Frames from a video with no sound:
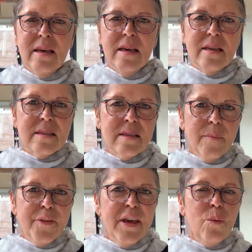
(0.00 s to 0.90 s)

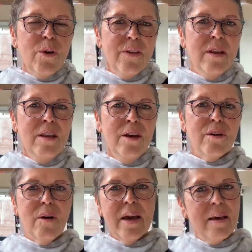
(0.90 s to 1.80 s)
Something within
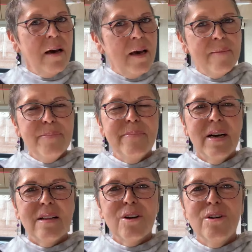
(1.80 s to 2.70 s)
you, I, I,
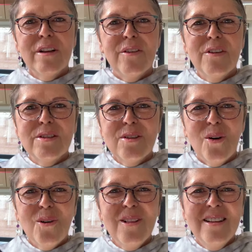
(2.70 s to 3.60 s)
I'll call it the
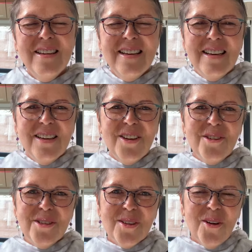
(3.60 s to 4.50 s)
soul,
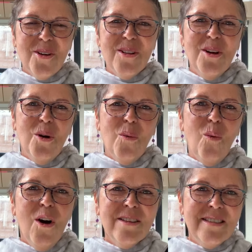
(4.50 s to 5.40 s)
your soul,
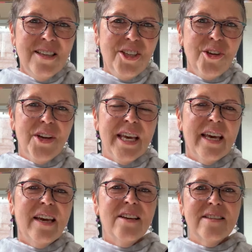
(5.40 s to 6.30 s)
wanted you to
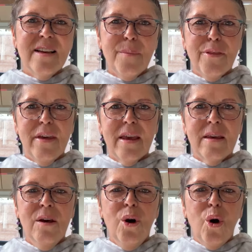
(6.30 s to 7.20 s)
hear something
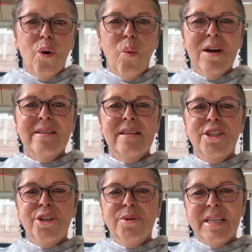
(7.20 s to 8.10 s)
or
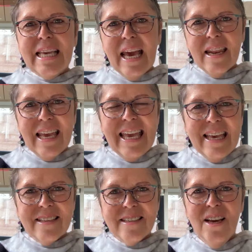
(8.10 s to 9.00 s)
wanted you to get a
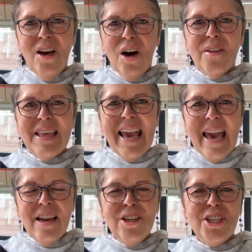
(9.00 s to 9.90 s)
hit on the
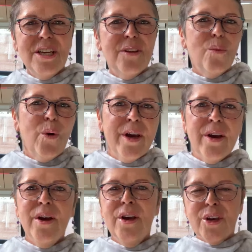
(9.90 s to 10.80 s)
energy that
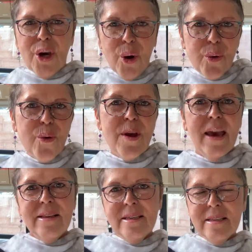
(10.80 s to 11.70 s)
we're co
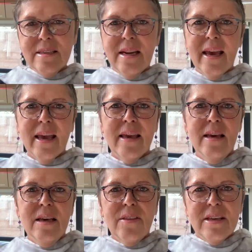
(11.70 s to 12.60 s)
creating today
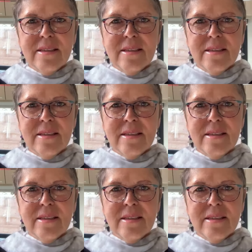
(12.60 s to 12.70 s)
this